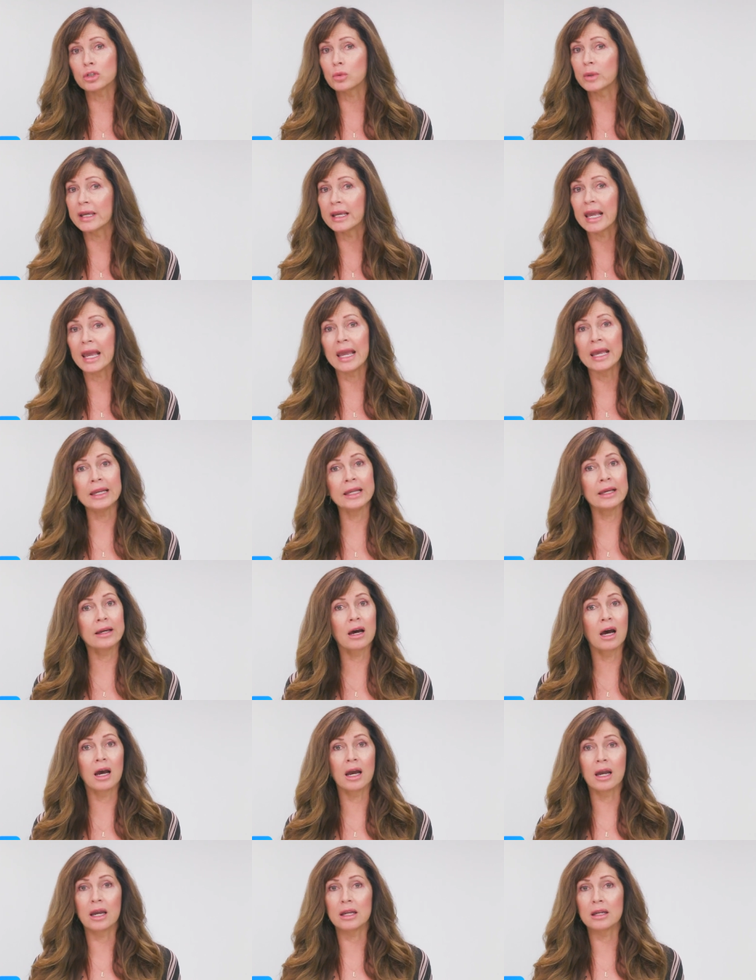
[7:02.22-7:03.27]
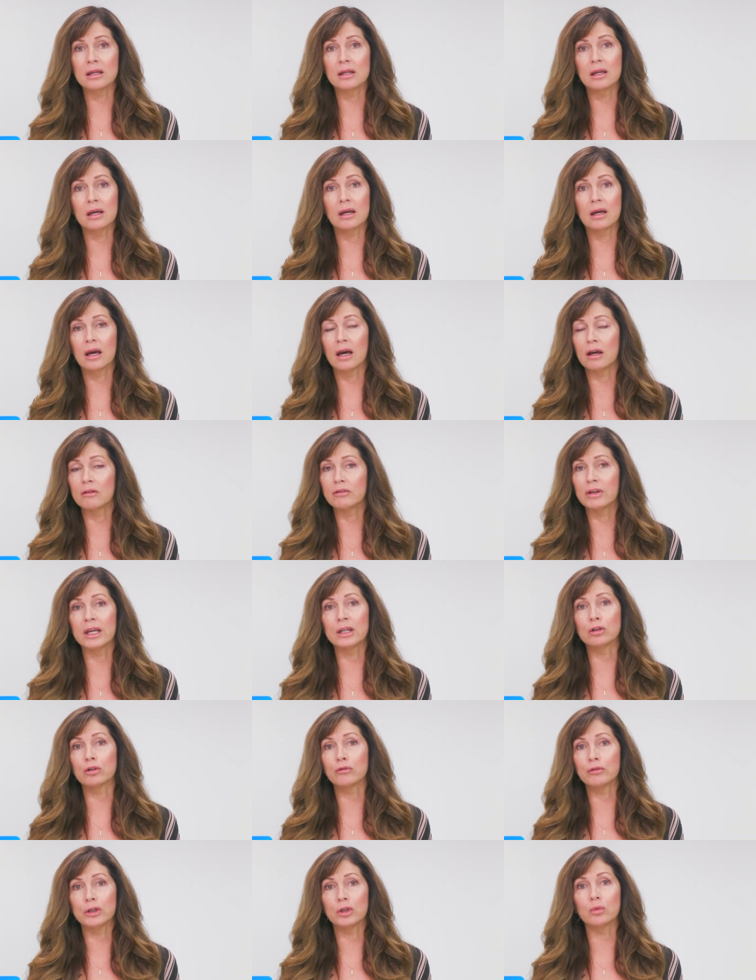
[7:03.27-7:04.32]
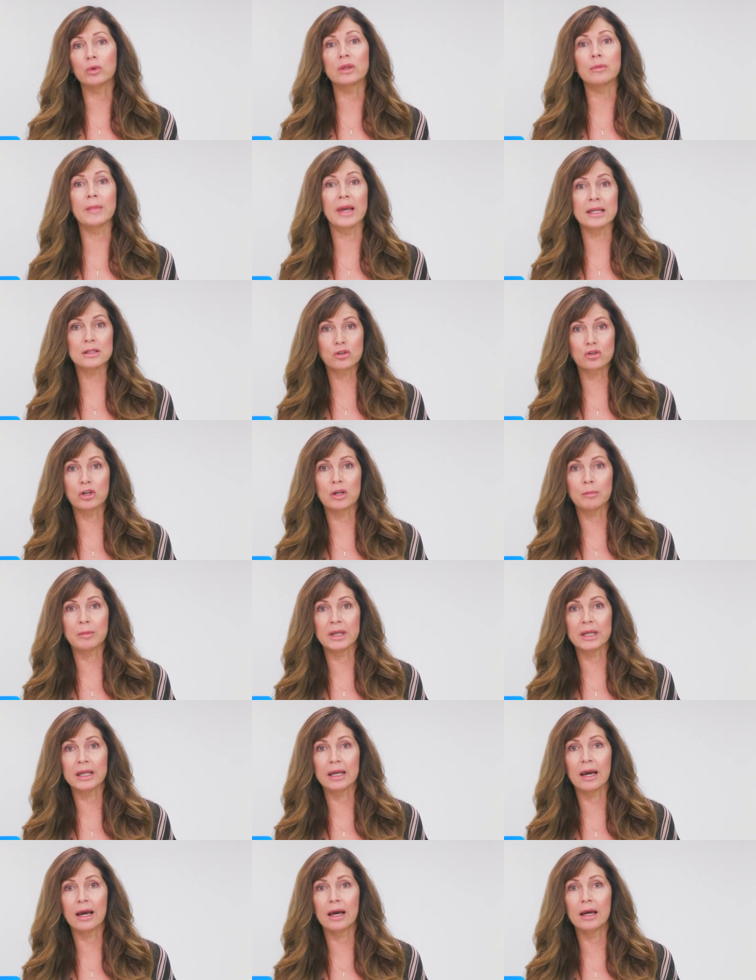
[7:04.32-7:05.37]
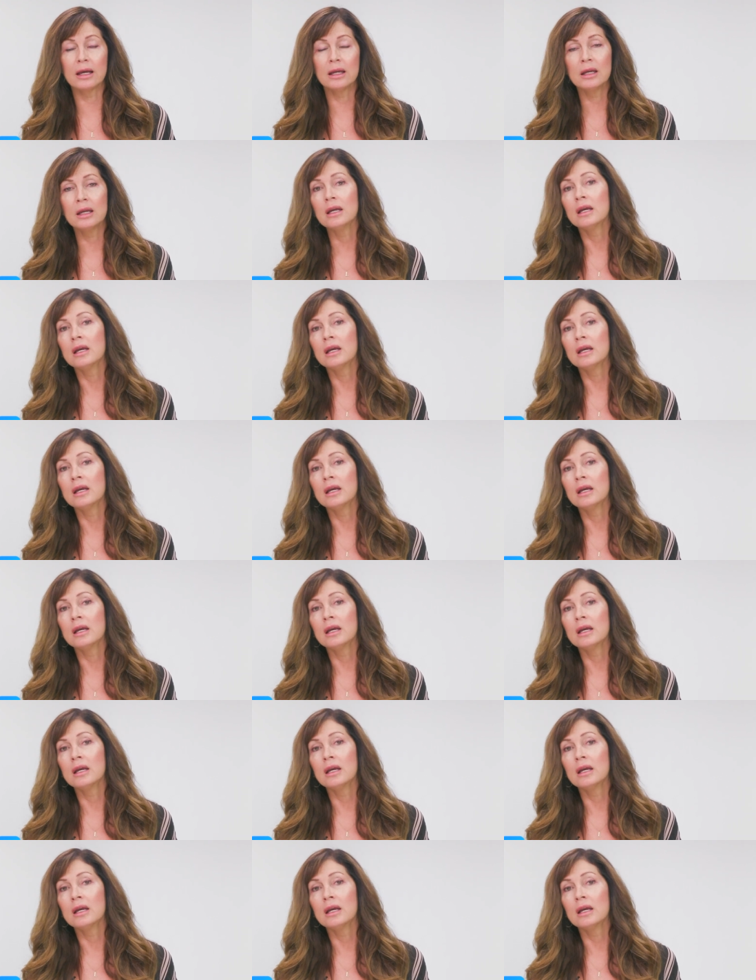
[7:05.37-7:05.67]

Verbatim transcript: doing any kind of interview with mainstream media.